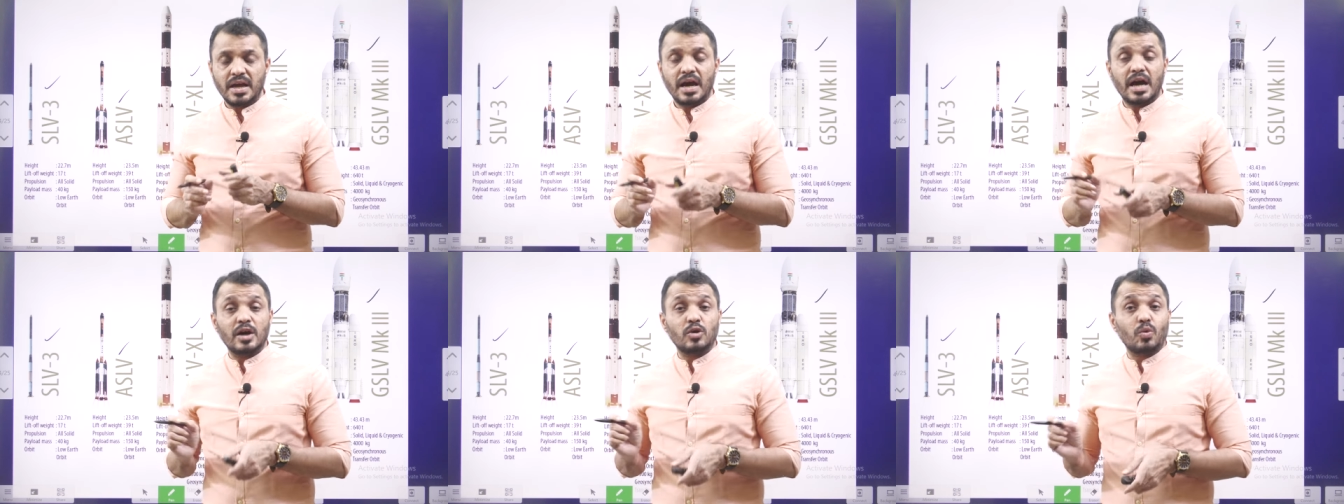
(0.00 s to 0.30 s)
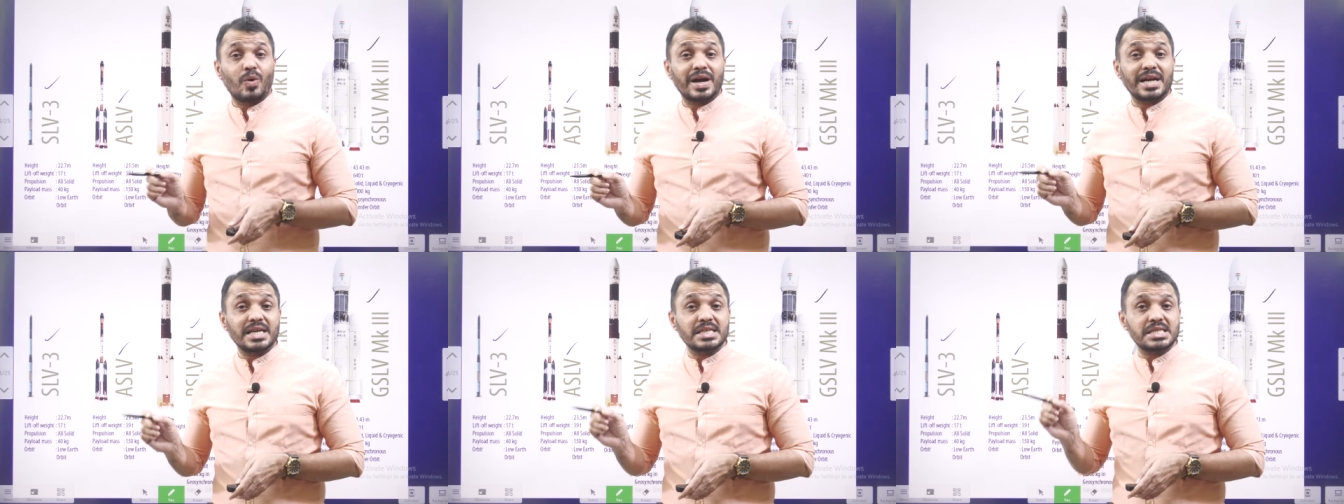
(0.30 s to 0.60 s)

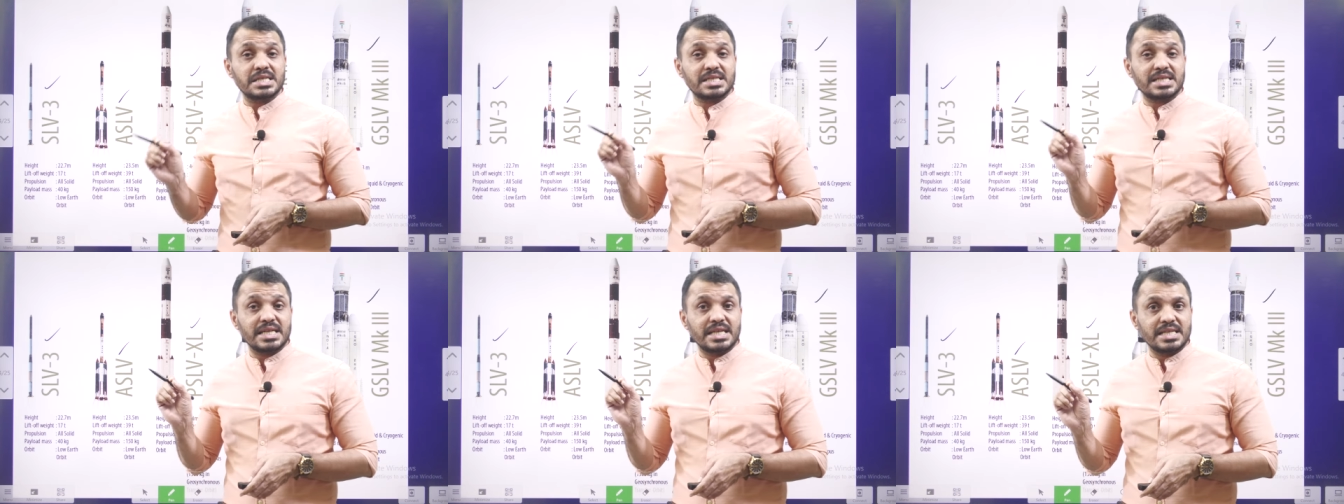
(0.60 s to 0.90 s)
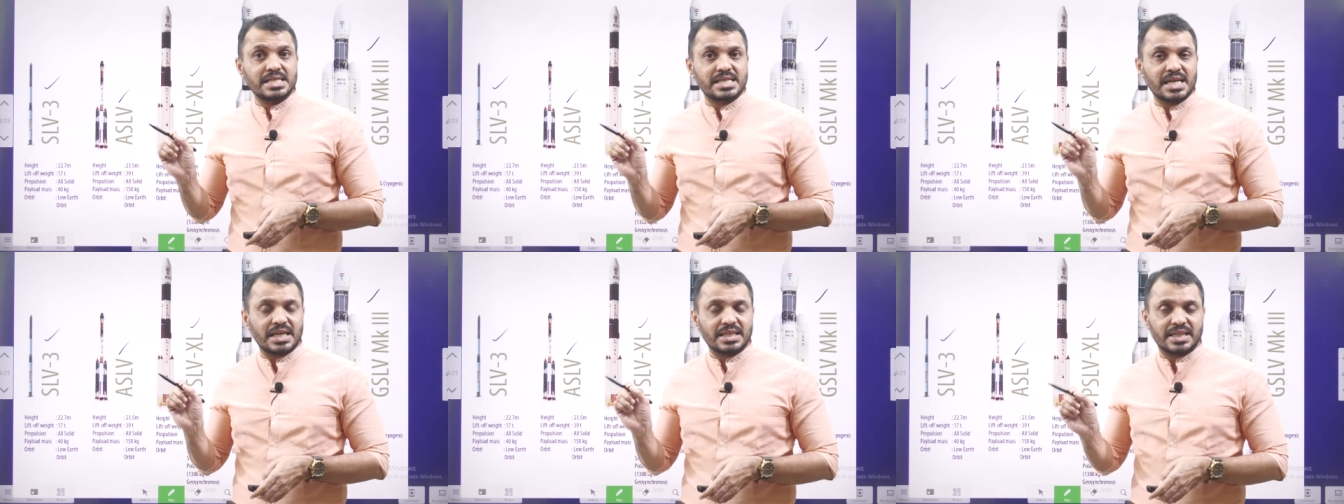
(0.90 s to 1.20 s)
and what is this
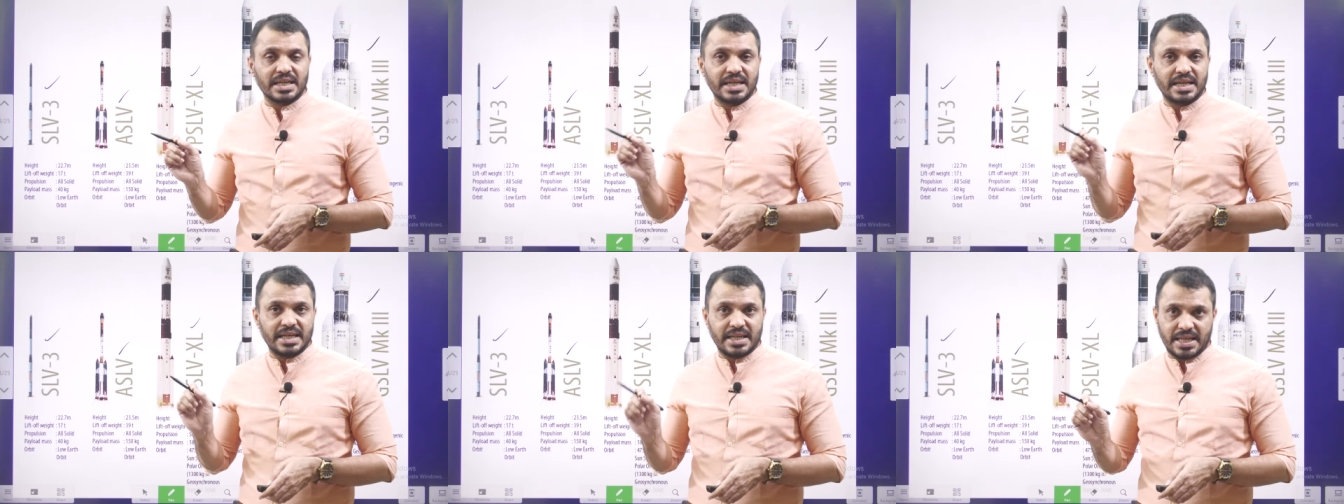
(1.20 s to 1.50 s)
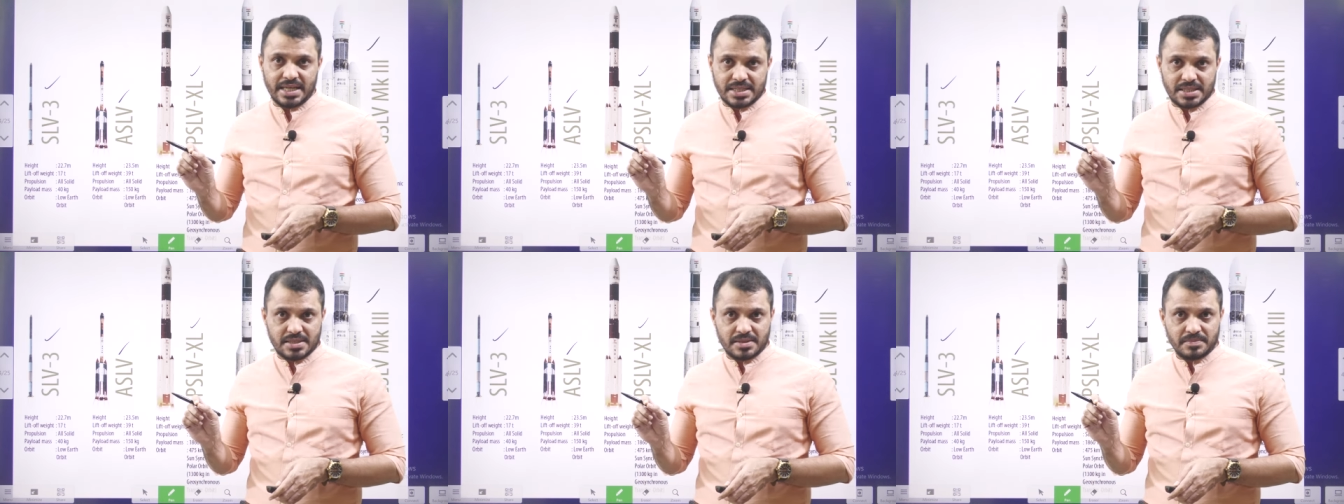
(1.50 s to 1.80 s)

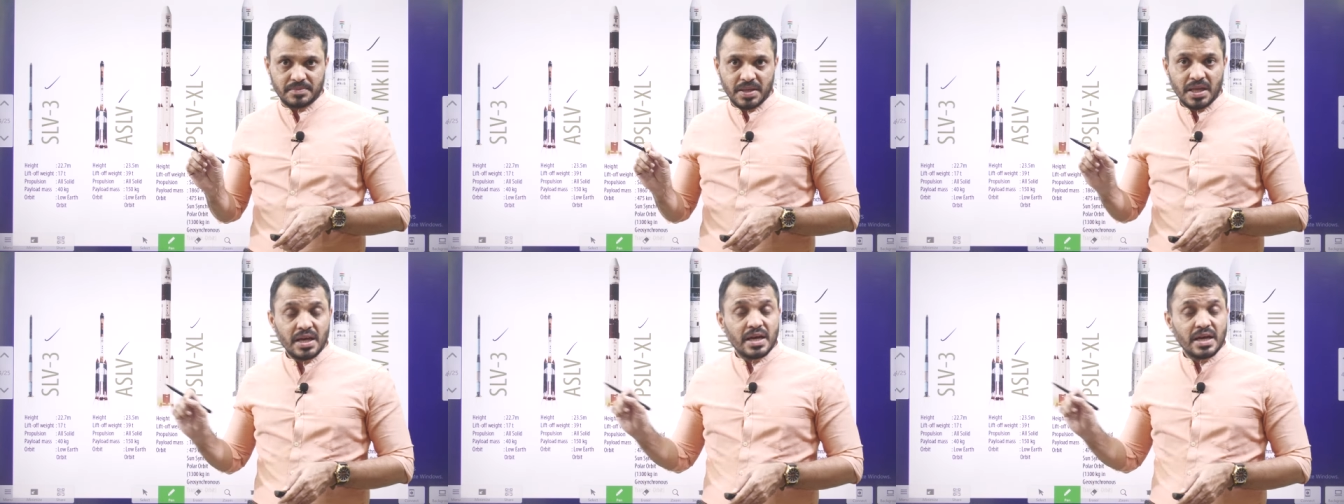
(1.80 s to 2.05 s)
INSAT-3DS.